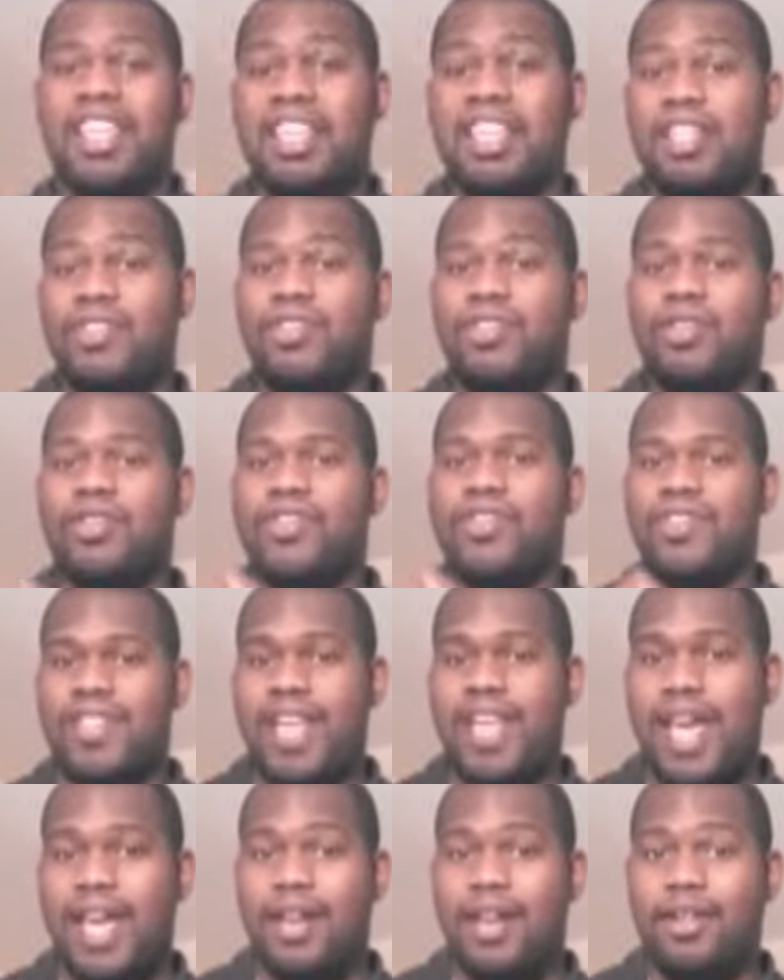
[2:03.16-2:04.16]
on the initial
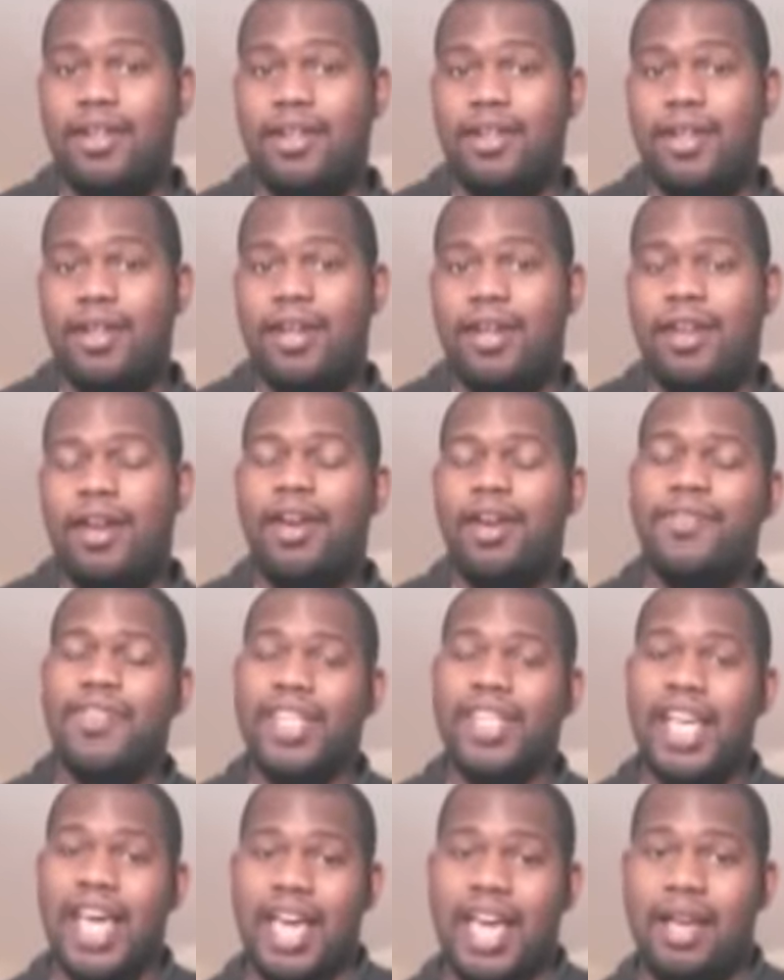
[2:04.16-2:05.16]
sale of
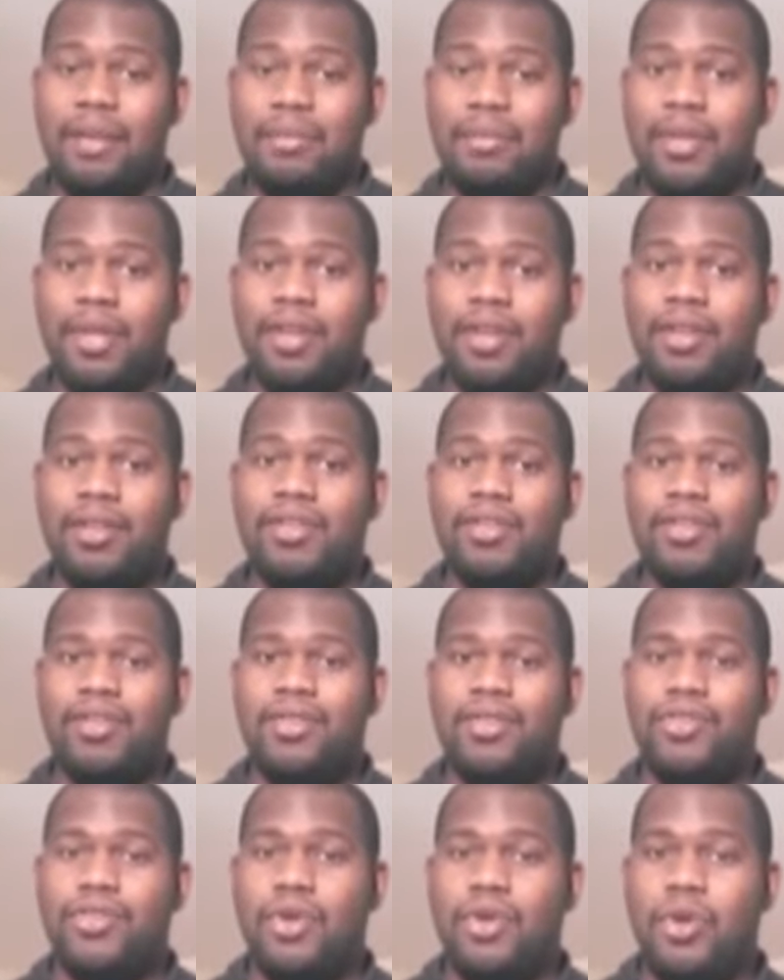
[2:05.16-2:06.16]
the game,
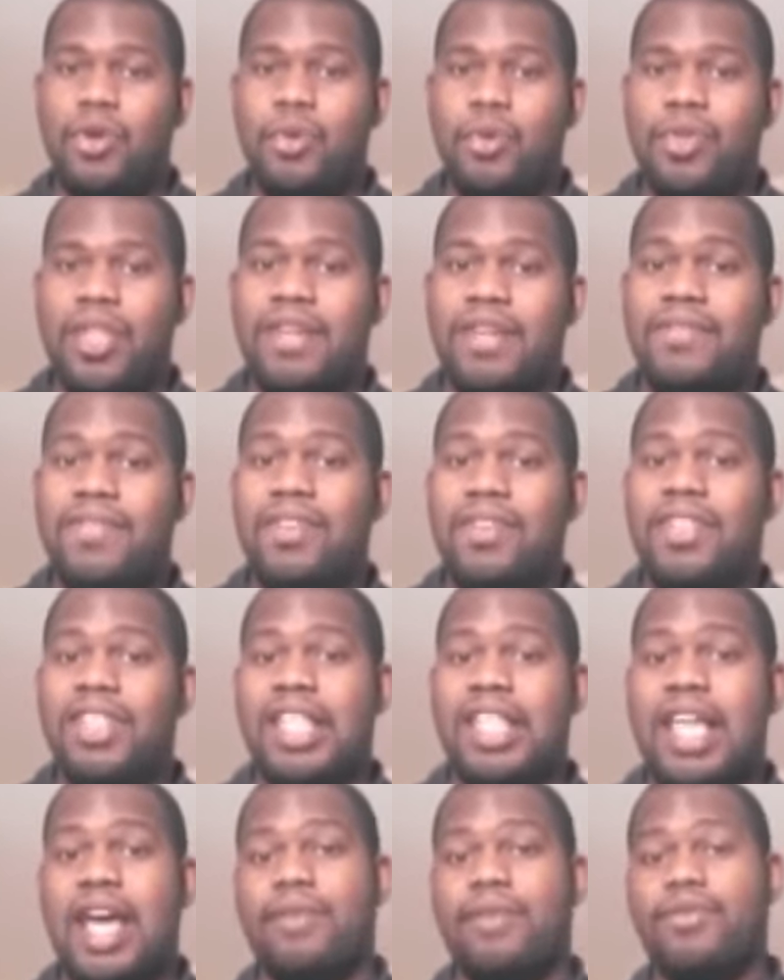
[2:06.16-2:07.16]
so they feel
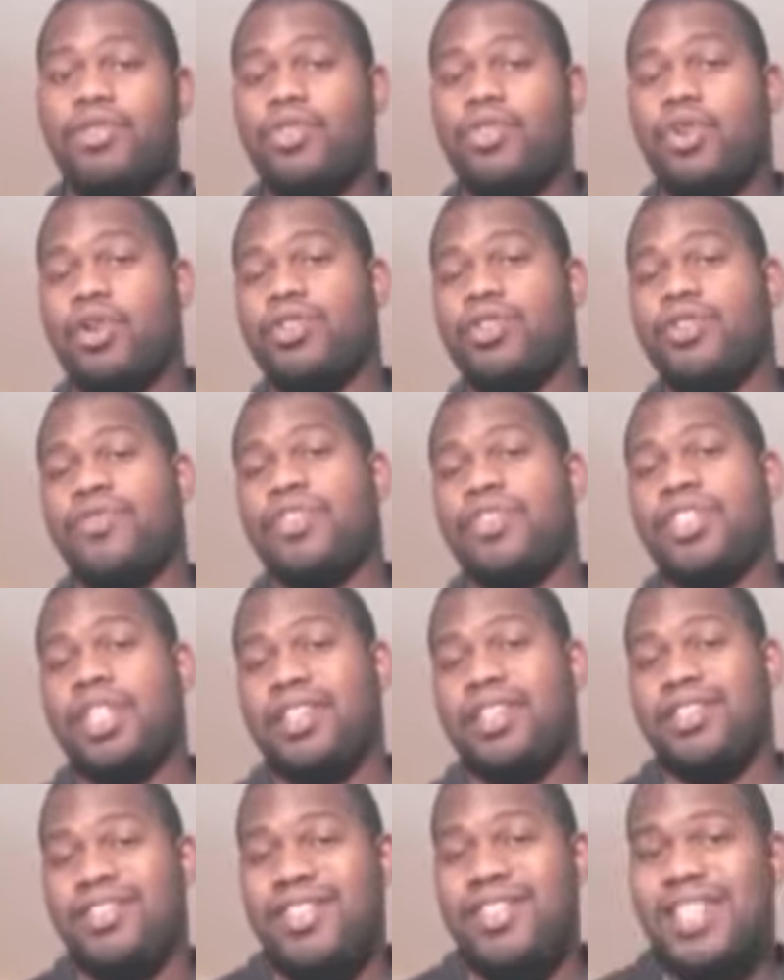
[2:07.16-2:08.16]
that they have to charge for
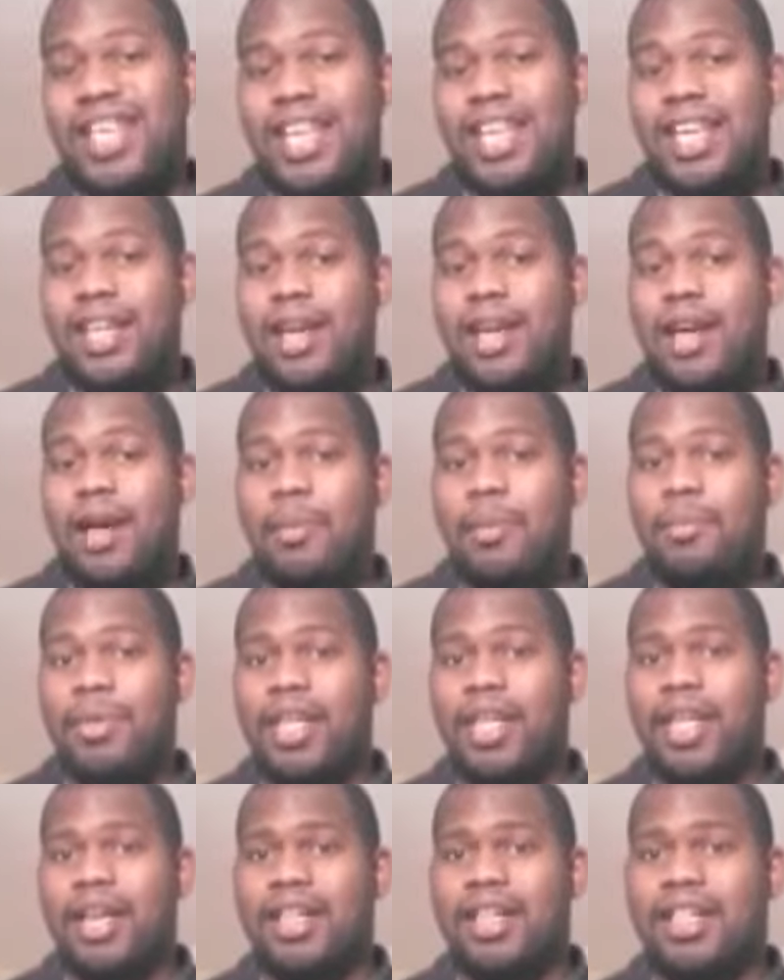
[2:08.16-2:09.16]
DLC
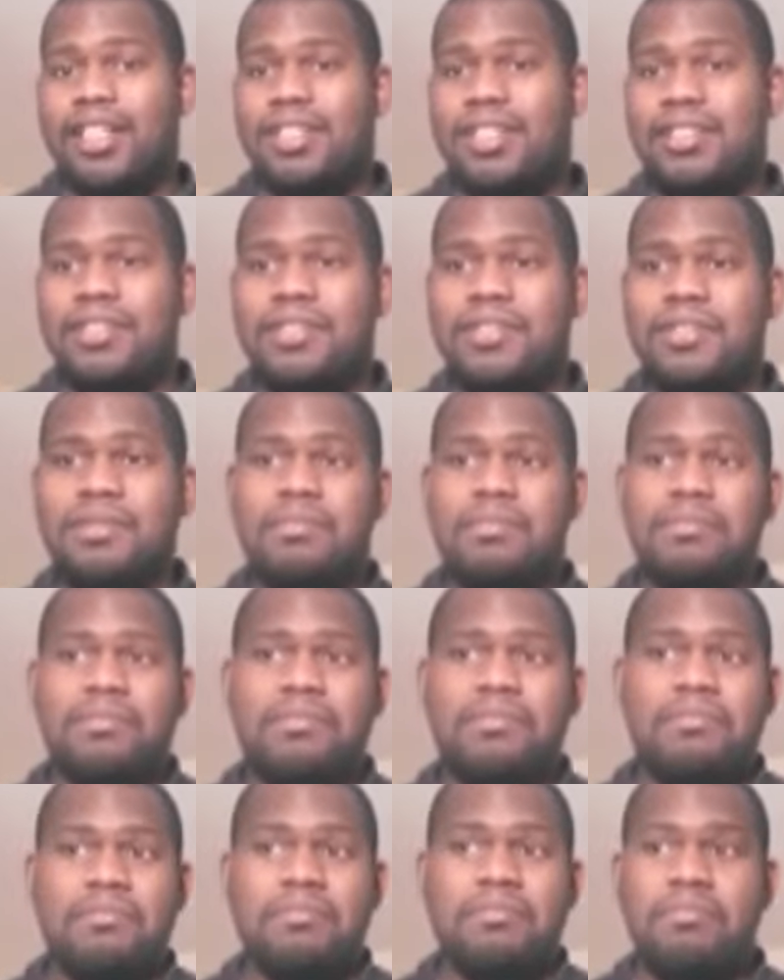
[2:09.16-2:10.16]
because
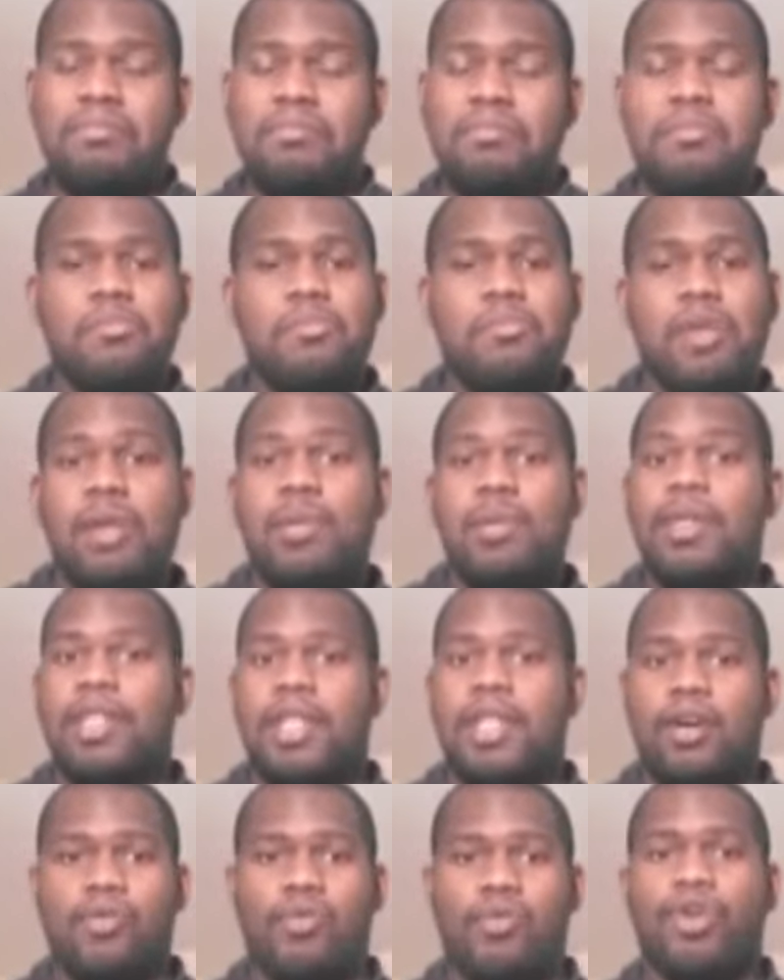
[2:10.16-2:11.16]
maybe
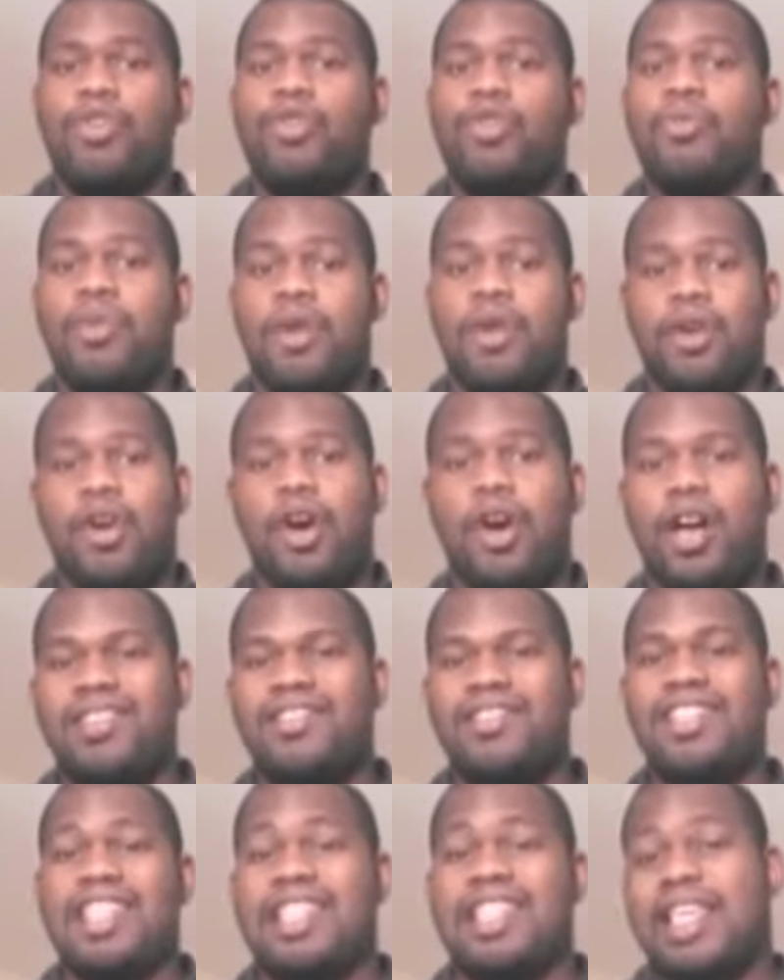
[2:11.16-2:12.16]
they'll recoup their
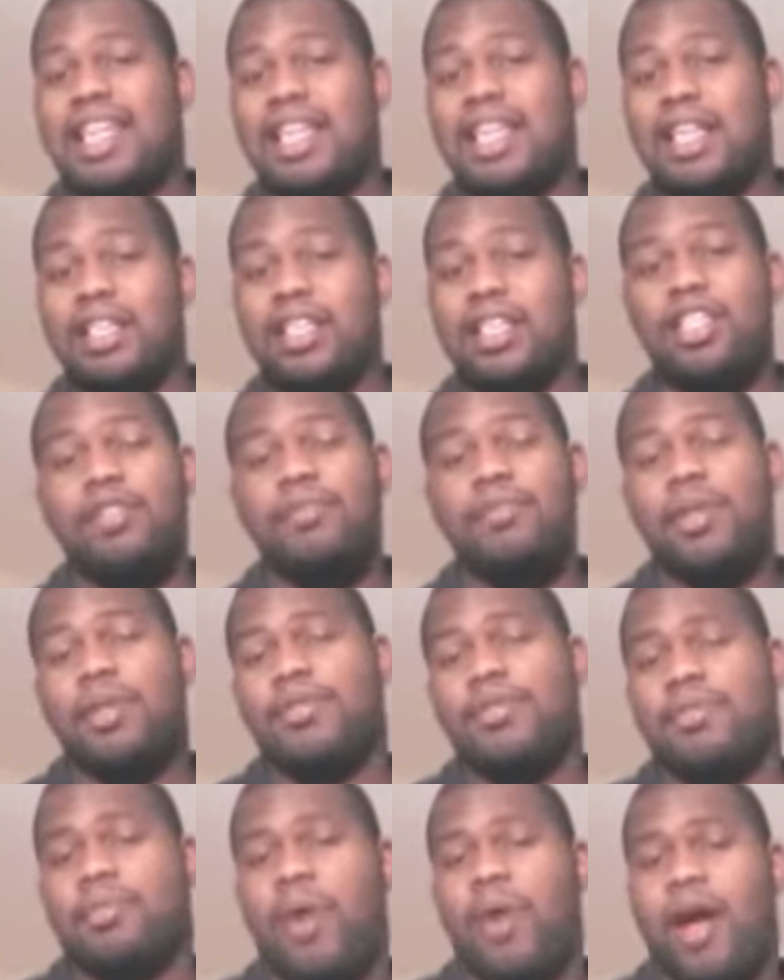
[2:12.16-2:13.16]
costs and then get a little bit
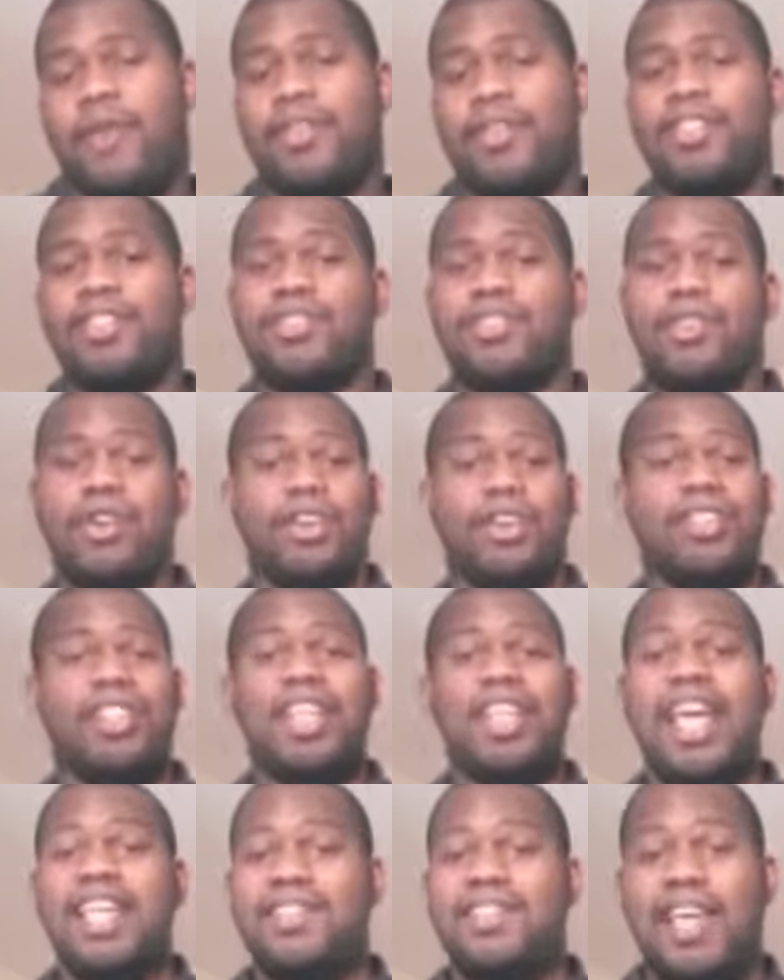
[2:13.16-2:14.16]
of a profit to start on
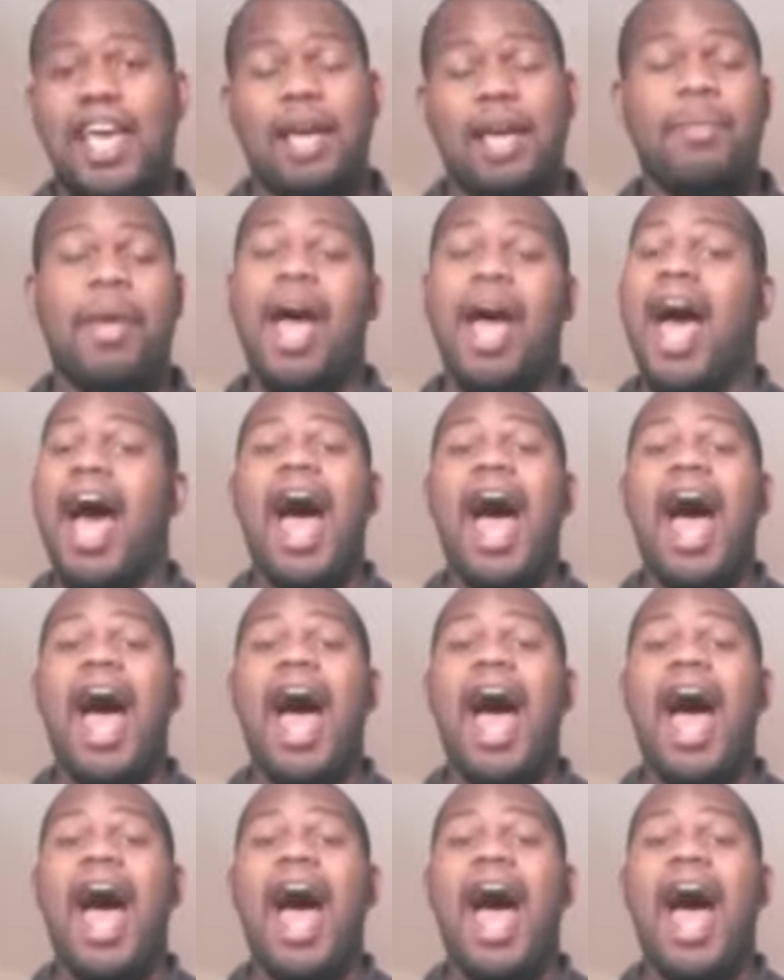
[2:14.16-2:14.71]
the next game?